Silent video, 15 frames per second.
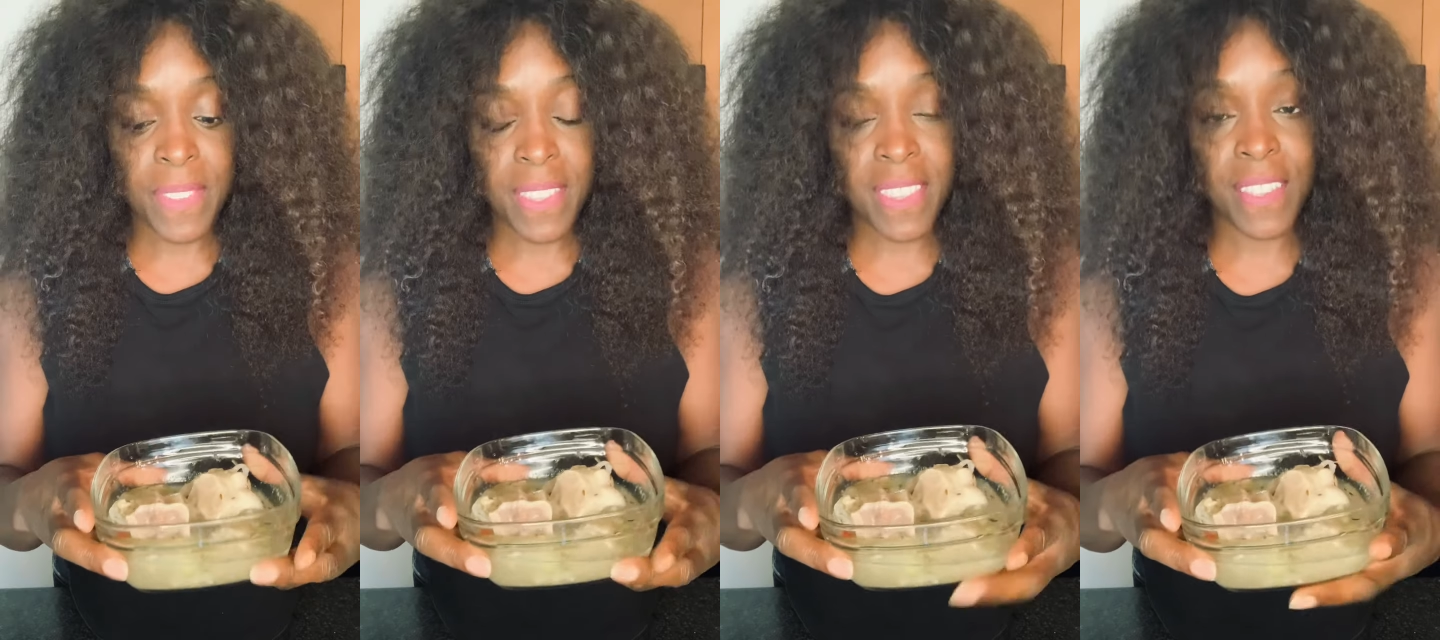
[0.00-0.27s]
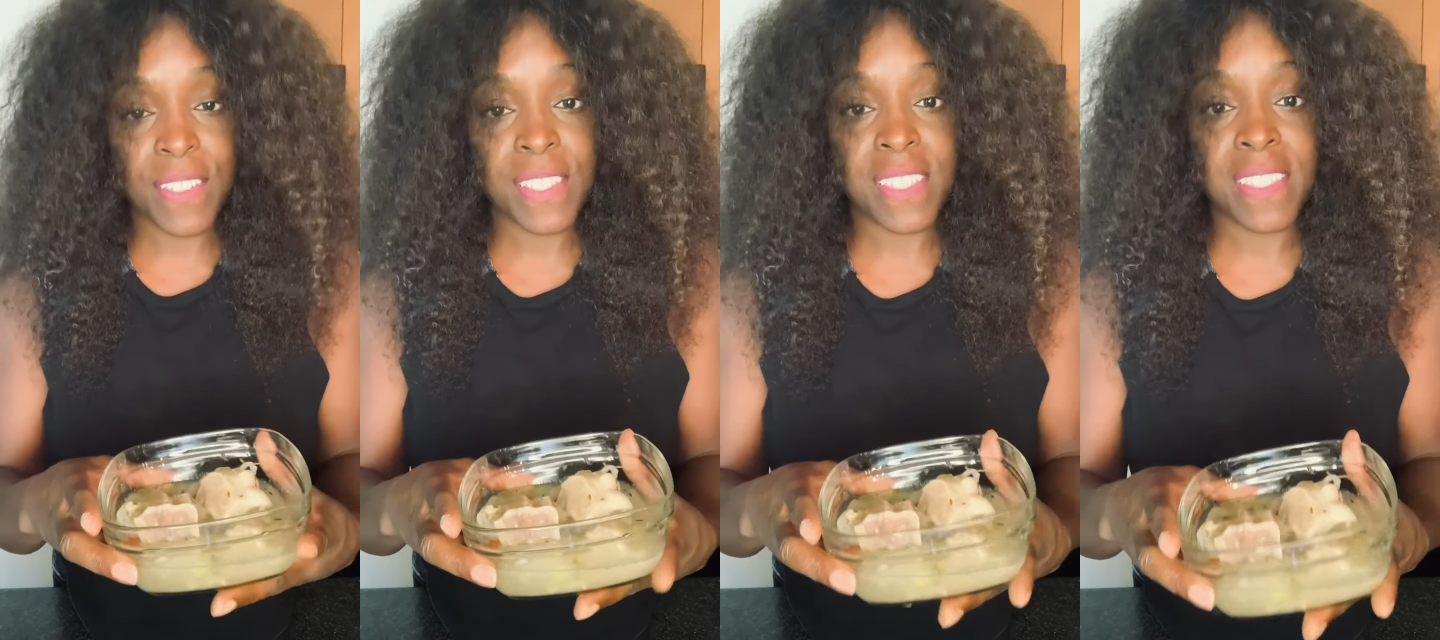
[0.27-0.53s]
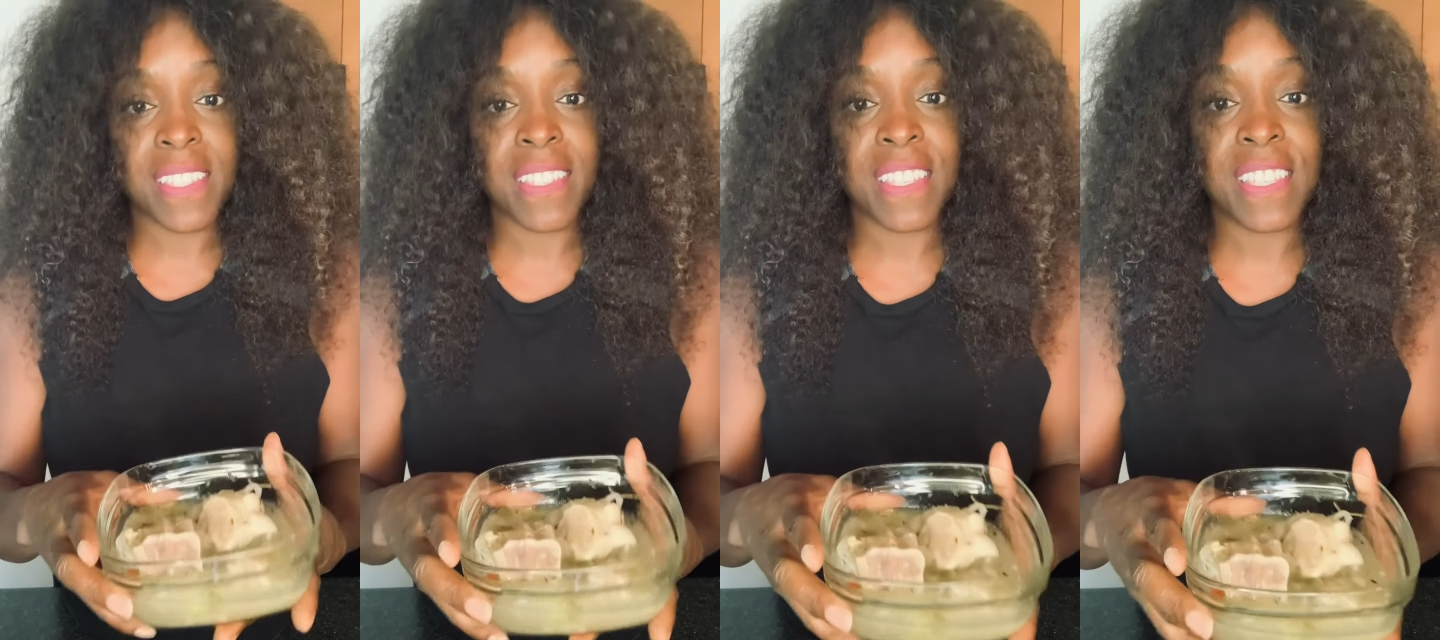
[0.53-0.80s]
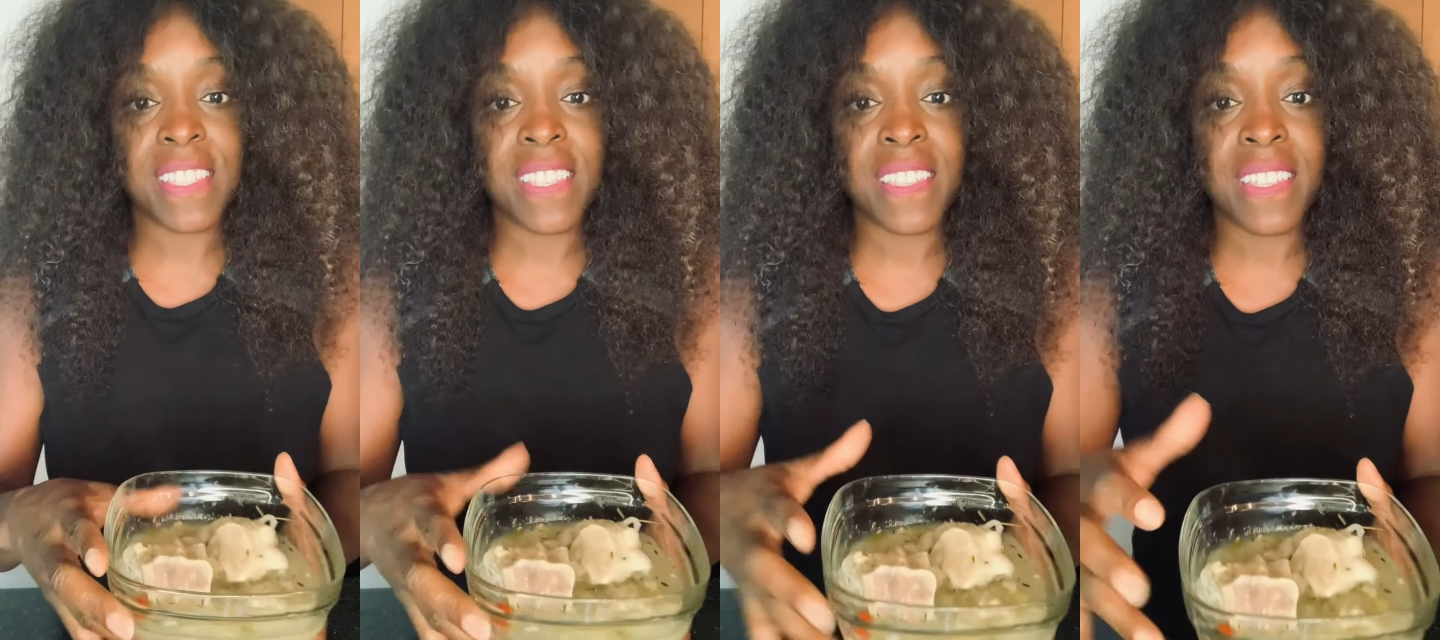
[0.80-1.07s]

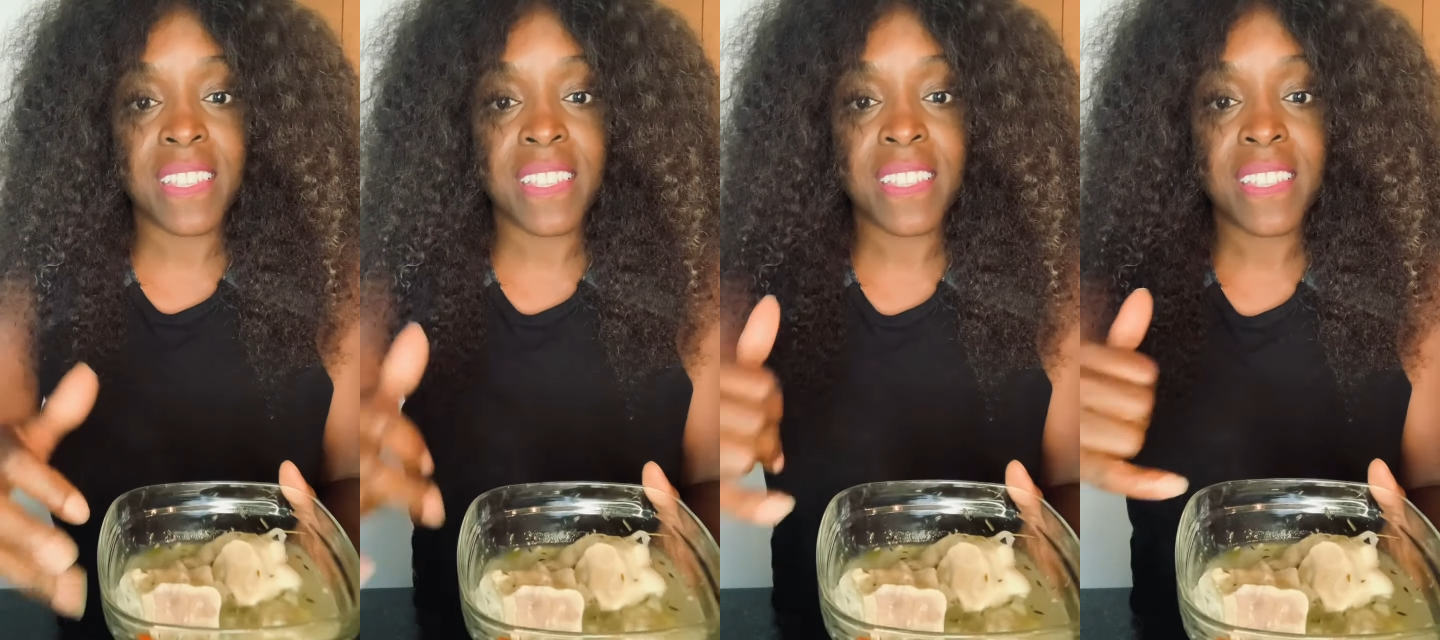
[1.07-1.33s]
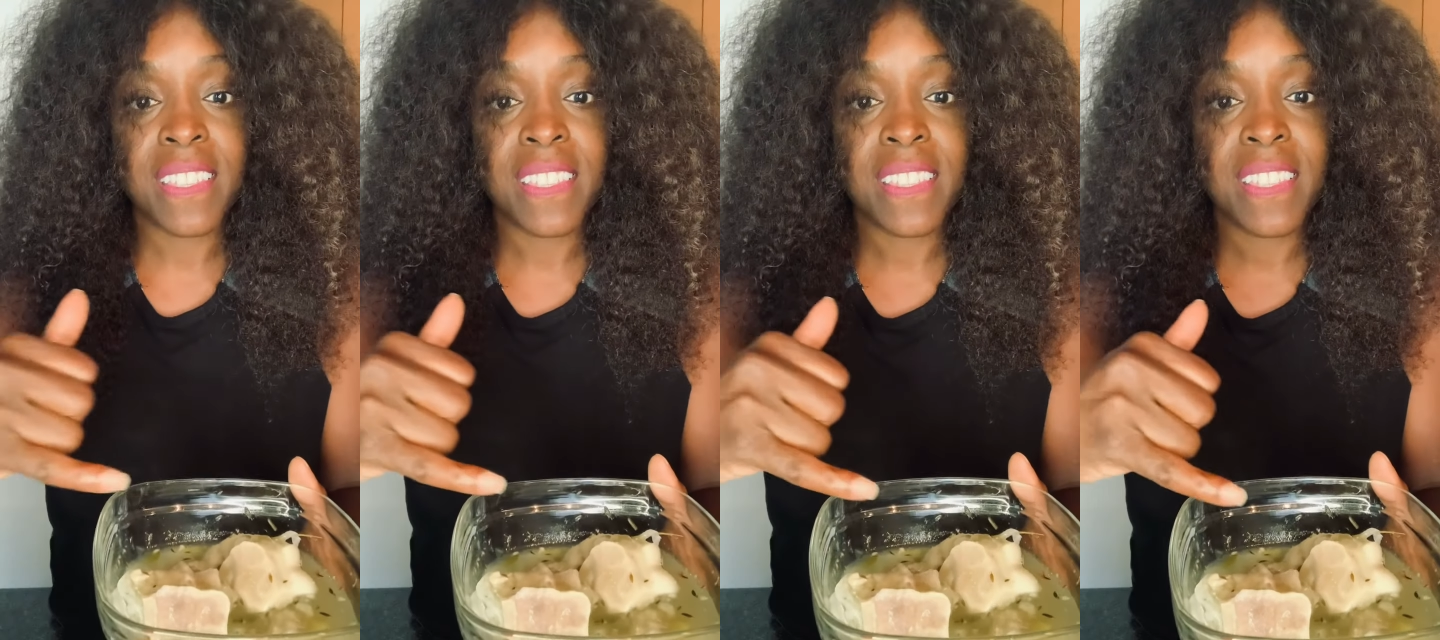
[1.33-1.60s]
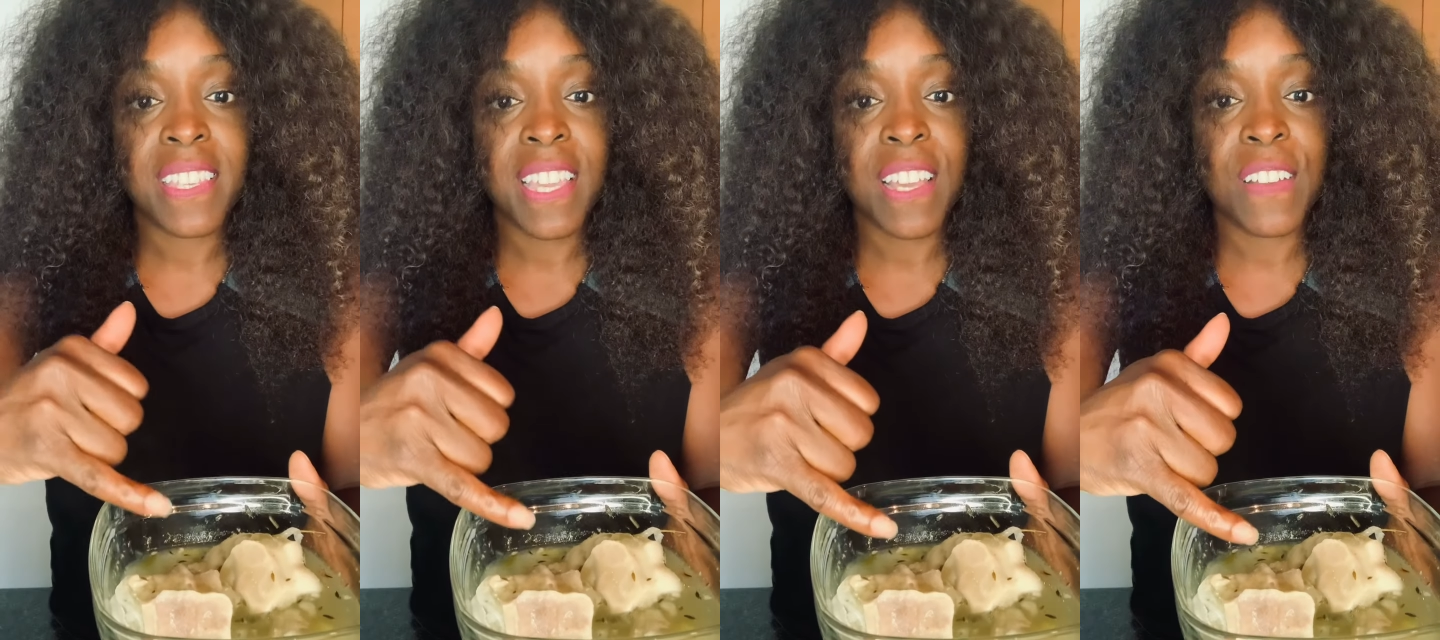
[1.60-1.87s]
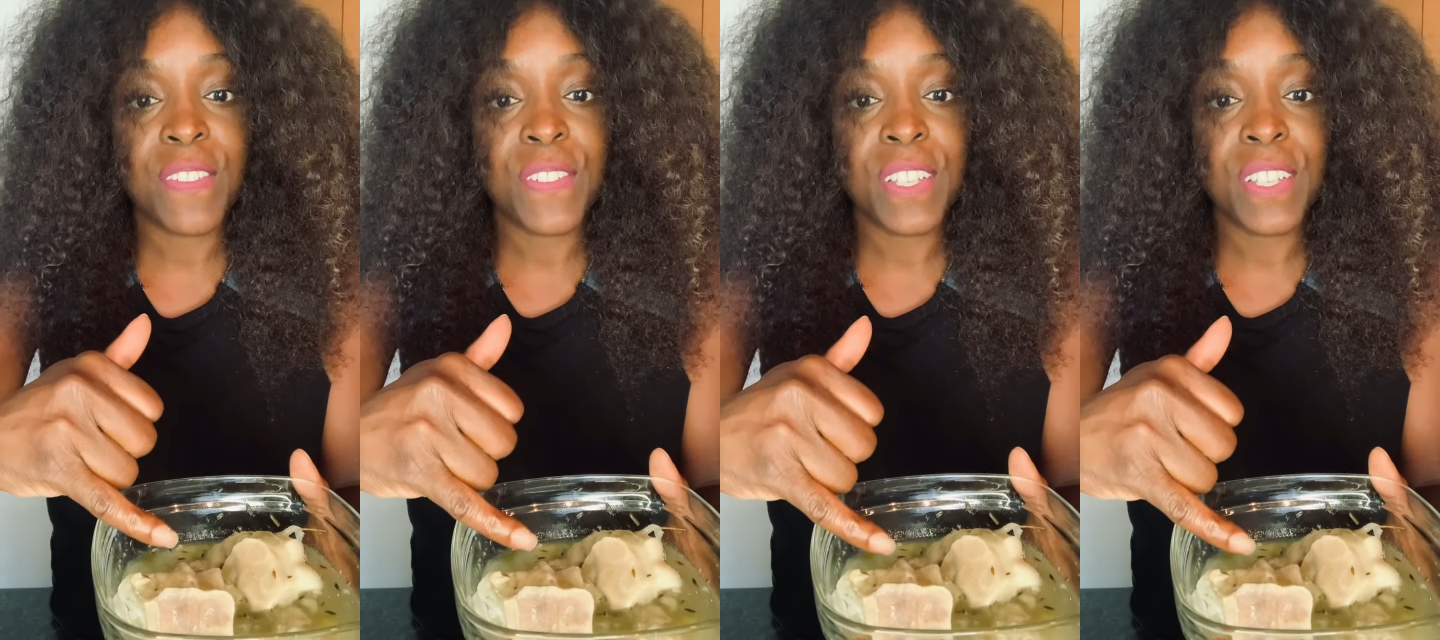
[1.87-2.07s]
you see the cow